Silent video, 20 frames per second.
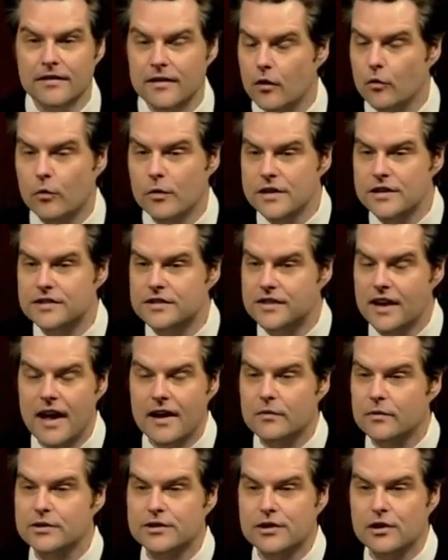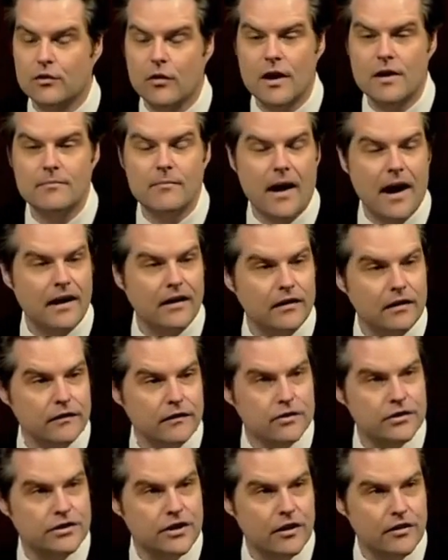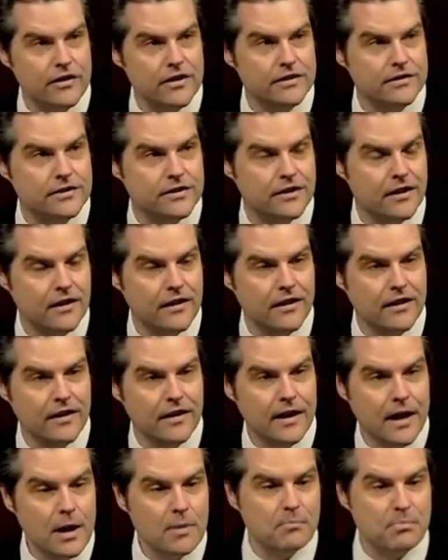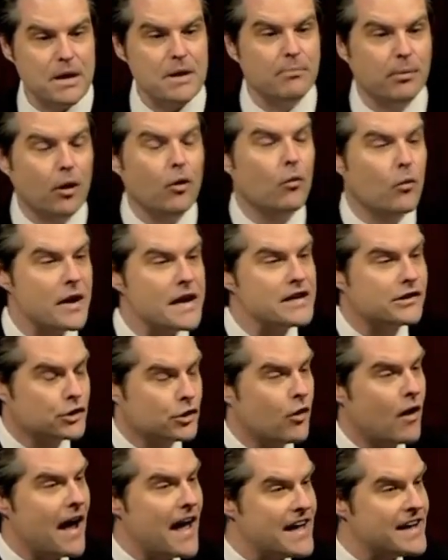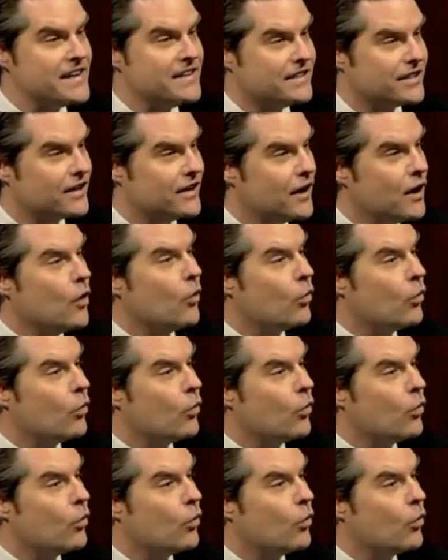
that we said was the great model of resilience? People we trained.